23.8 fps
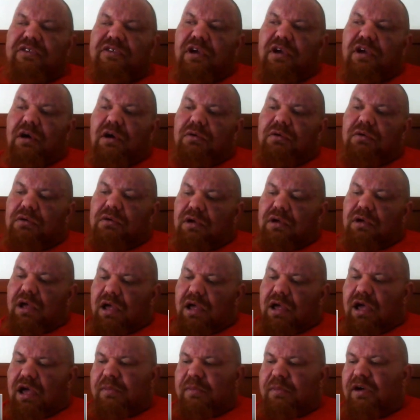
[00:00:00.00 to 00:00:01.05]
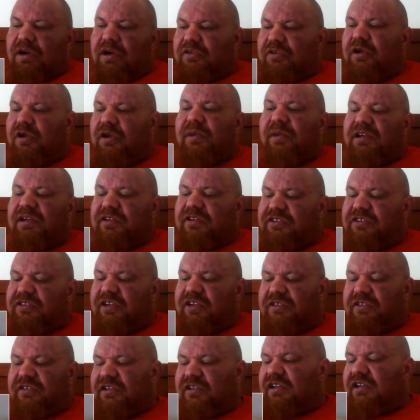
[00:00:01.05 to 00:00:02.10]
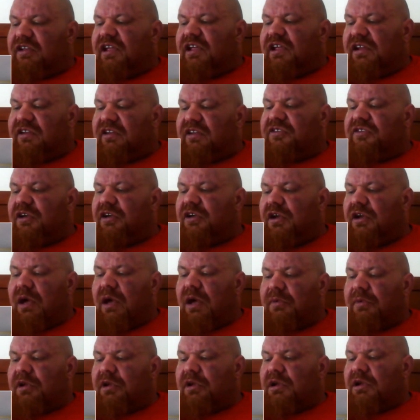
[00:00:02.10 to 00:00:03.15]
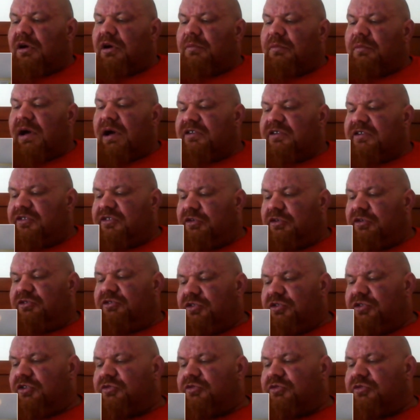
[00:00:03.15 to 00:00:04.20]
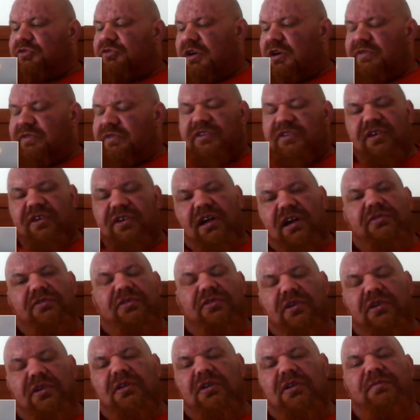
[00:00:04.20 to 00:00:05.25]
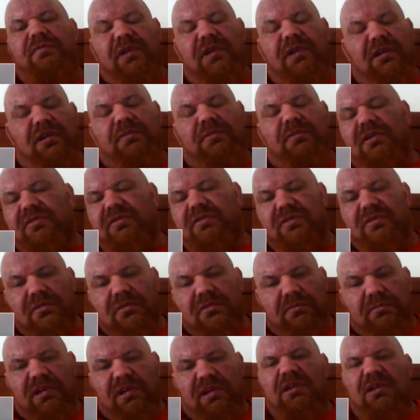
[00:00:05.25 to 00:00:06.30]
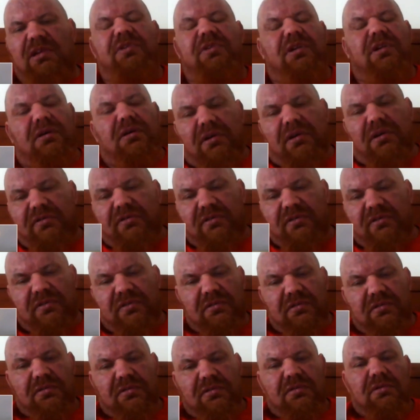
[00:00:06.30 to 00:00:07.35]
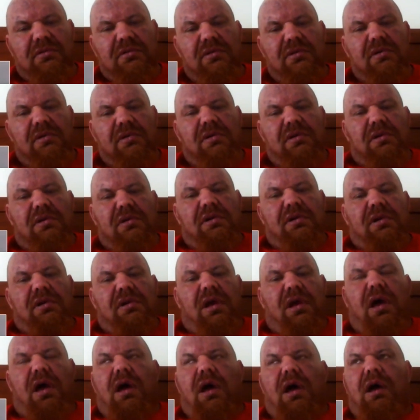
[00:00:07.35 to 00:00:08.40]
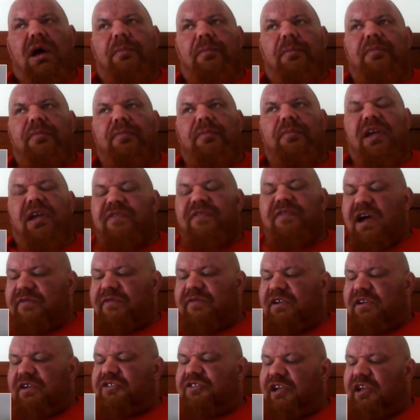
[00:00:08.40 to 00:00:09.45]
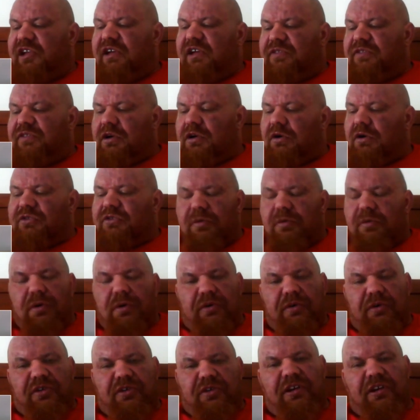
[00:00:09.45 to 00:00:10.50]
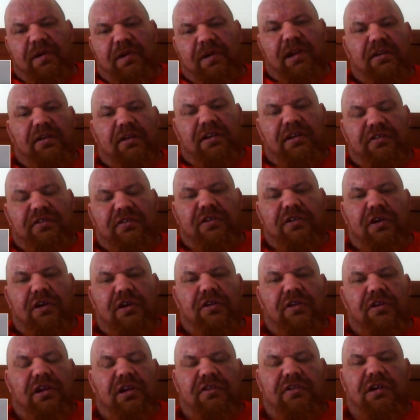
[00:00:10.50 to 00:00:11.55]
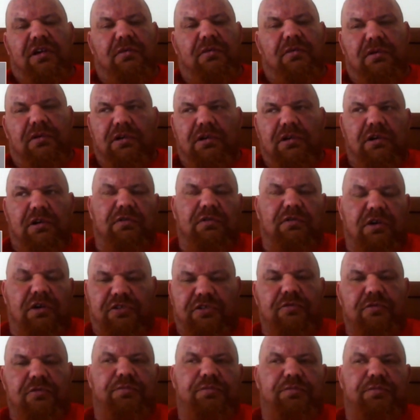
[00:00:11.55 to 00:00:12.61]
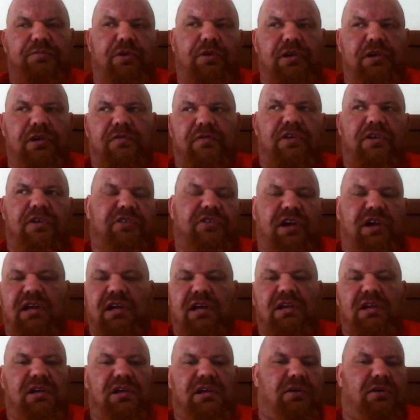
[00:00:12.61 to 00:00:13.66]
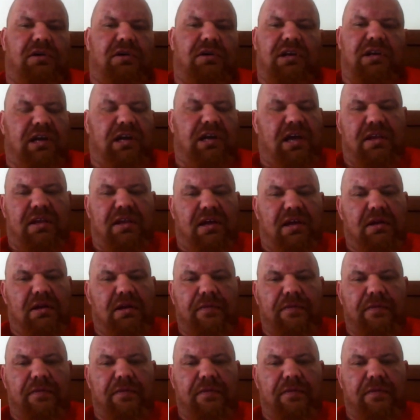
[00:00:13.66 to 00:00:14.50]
So I've already made a decision that at the end of this year, I'm going to go back to 2 short 12-week cycles a year of medium doses, medium to low doses. If I haven't achieved the goals I want to achieve by the end of this year, then it's like, well, you know, at some point you've got to say you're not going to get there.